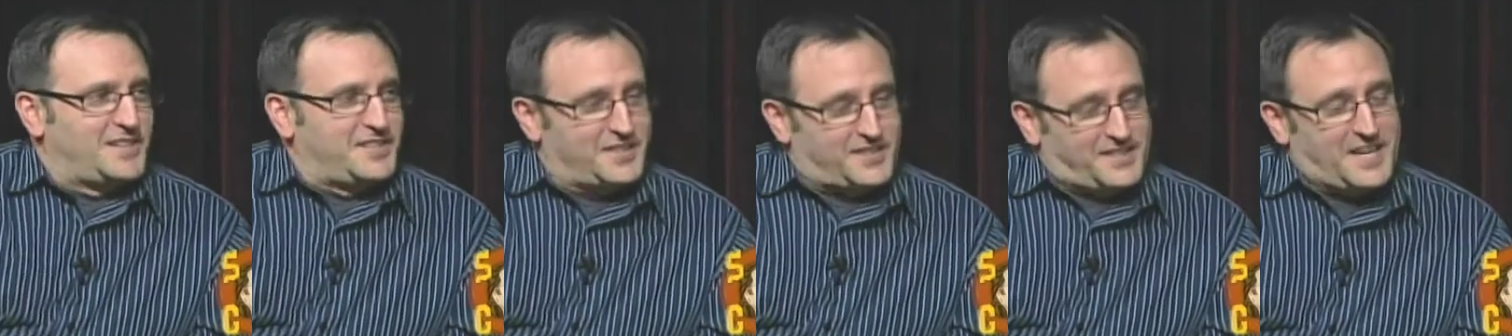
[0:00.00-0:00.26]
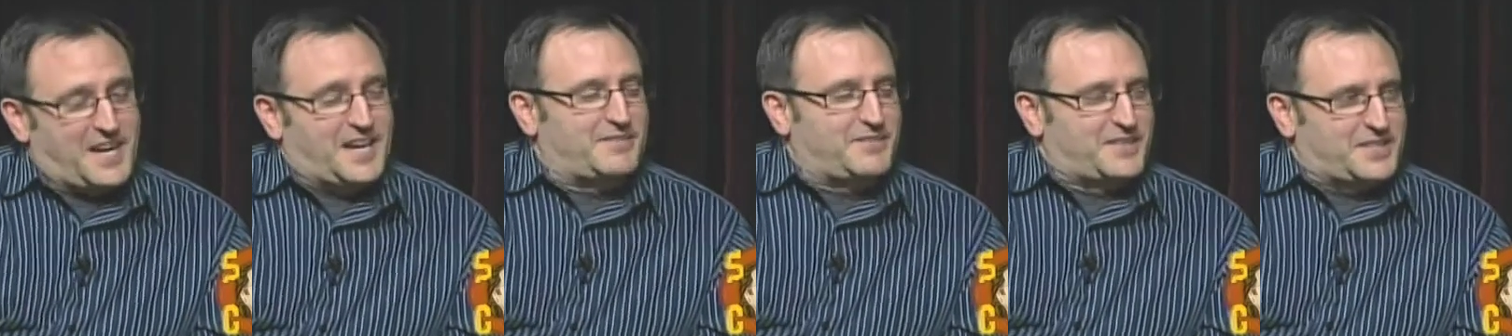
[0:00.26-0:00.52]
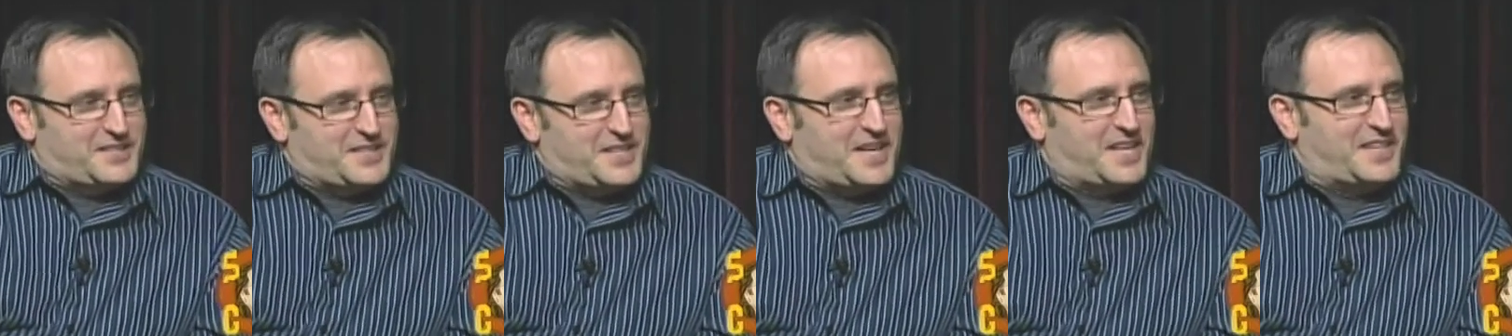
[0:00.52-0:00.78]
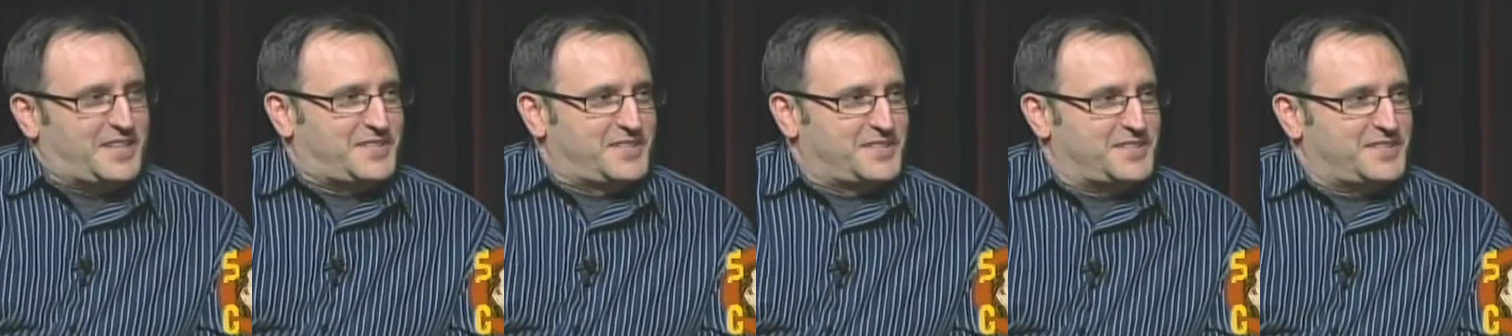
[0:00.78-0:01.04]
You're kind of
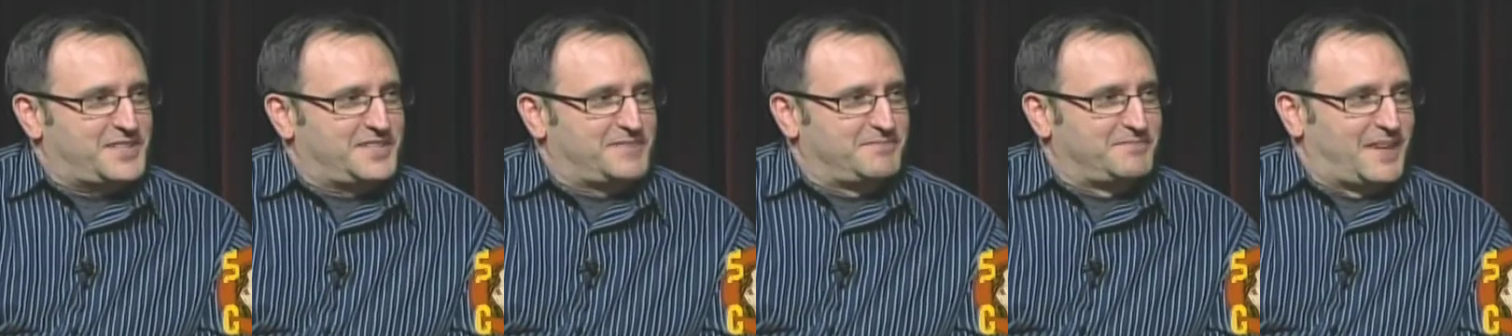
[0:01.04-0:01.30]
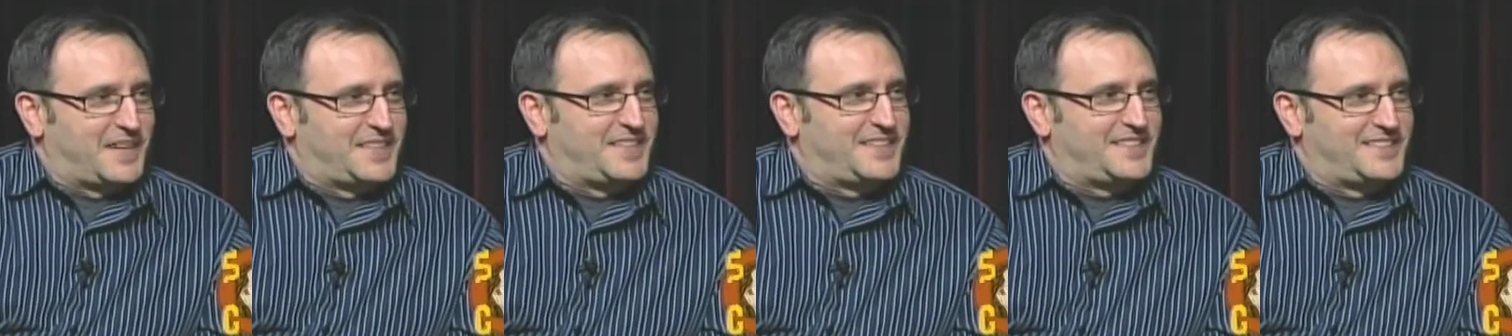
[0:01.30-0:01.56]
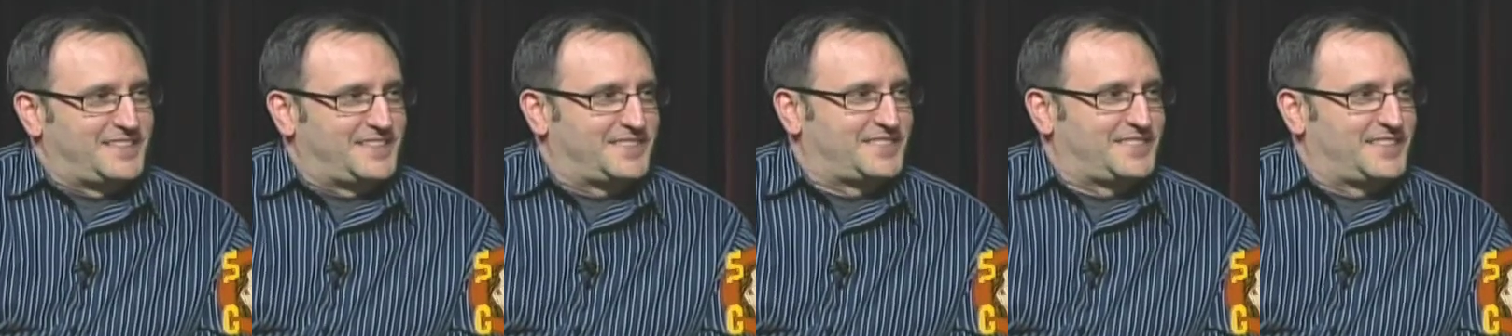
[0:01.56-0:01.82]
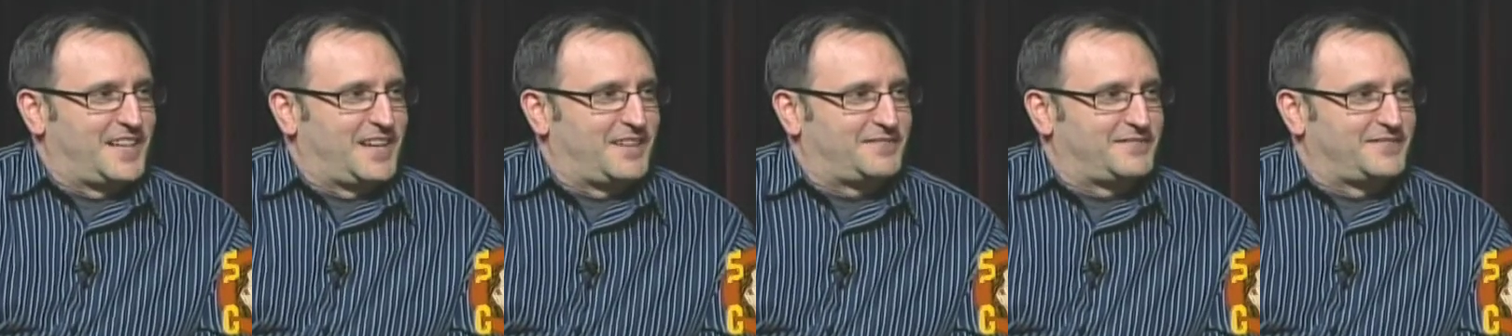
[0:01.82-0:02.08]
exotic
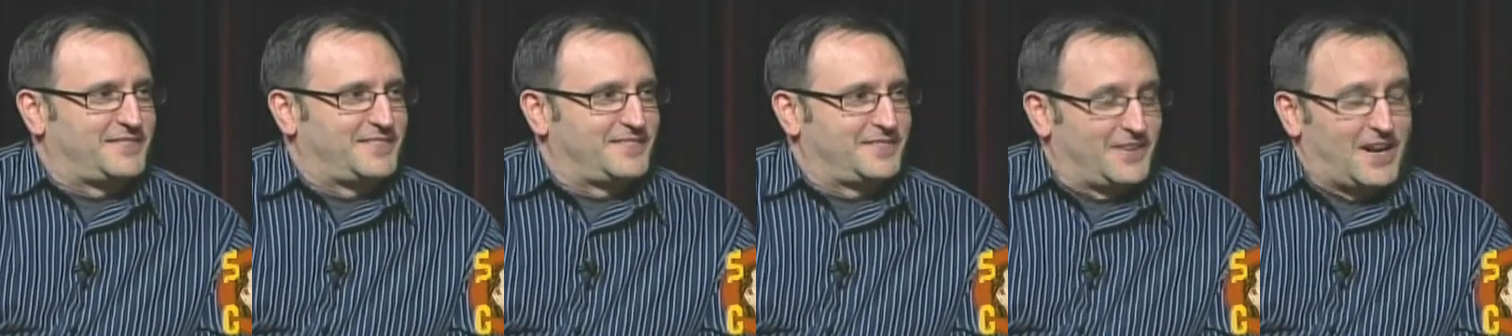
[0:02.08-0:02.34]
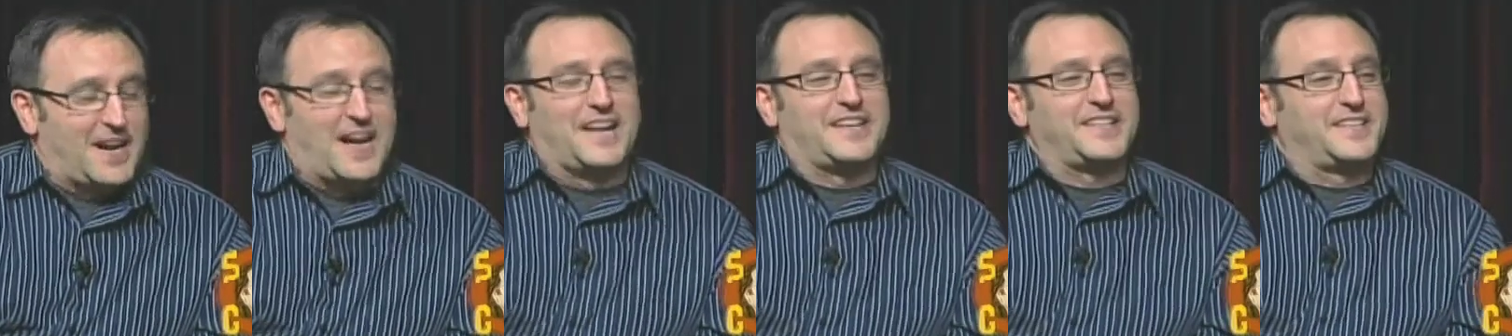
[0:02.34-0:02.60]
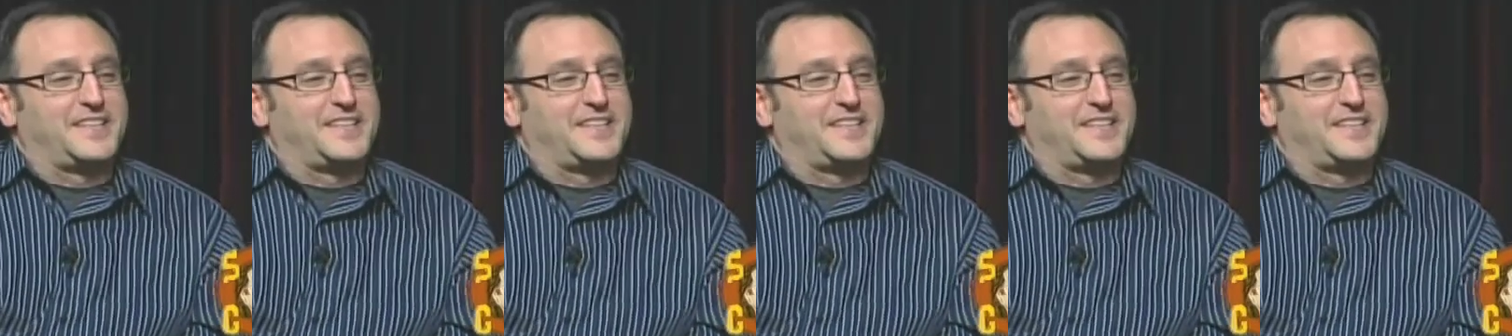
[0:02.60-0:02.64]
yourself. Well, you